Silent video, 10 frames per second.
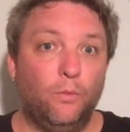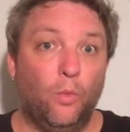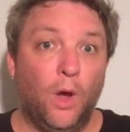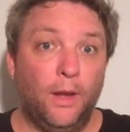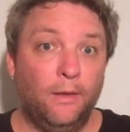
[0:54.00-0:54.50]

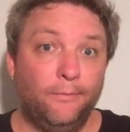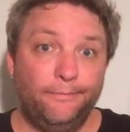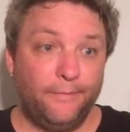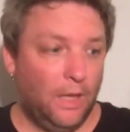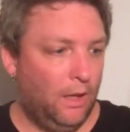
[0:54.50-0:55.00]
1.
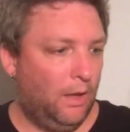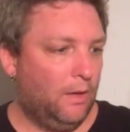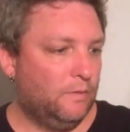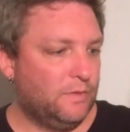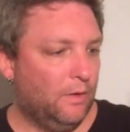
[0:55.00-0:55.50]

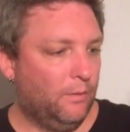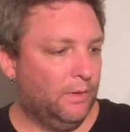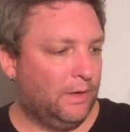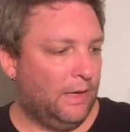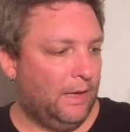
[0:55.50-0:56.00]
So we're
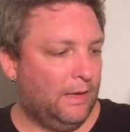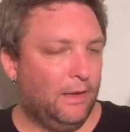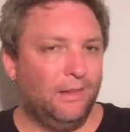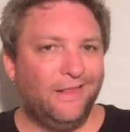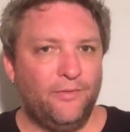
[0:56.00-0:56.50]
looking at
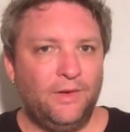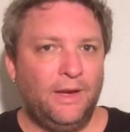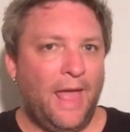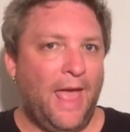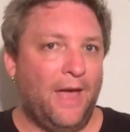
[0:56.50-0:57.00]

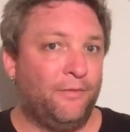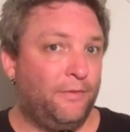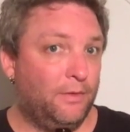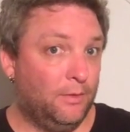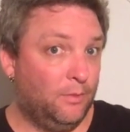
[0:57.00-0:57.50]

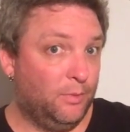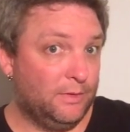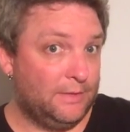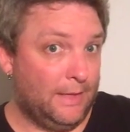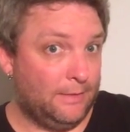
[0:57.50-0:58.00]

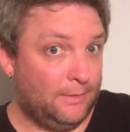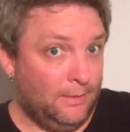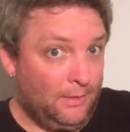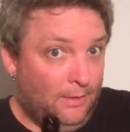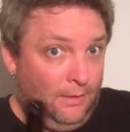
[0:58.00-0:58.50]
11.5%
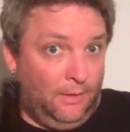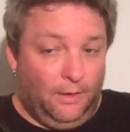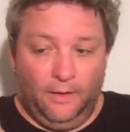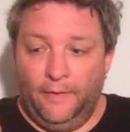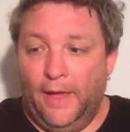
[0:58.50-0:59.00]

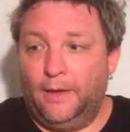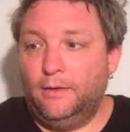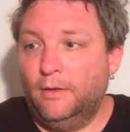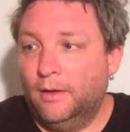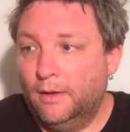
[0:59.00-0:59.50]
on
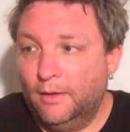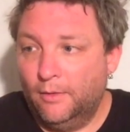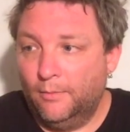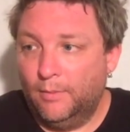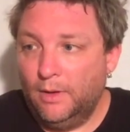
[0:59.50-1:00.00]

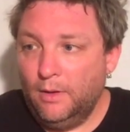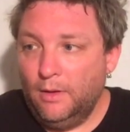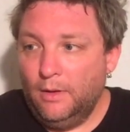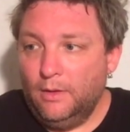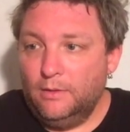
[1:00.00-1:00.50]
that.
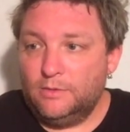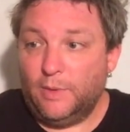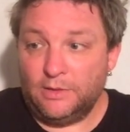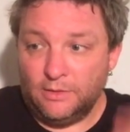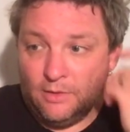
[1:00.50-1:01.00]

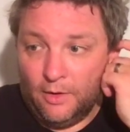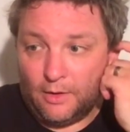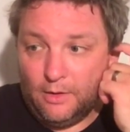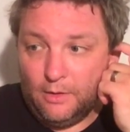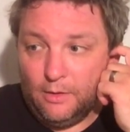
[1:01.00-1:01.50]
Special
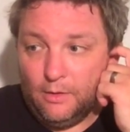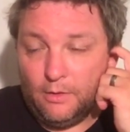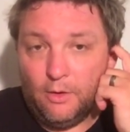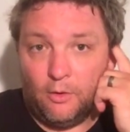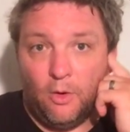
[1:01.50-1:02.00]
dark
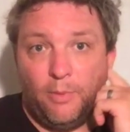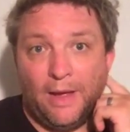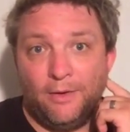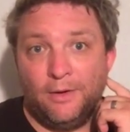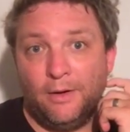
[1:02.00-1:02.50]
cocoa
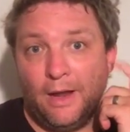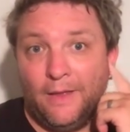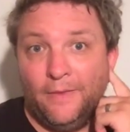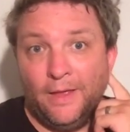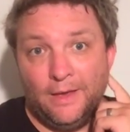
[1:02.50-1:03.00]
powder,
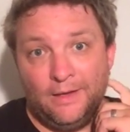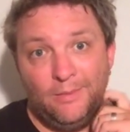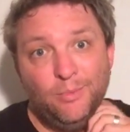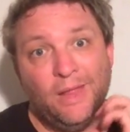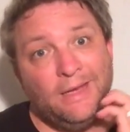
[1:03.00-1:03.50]
and then he
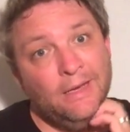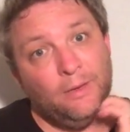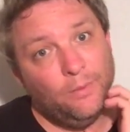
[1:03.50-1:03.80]
blended it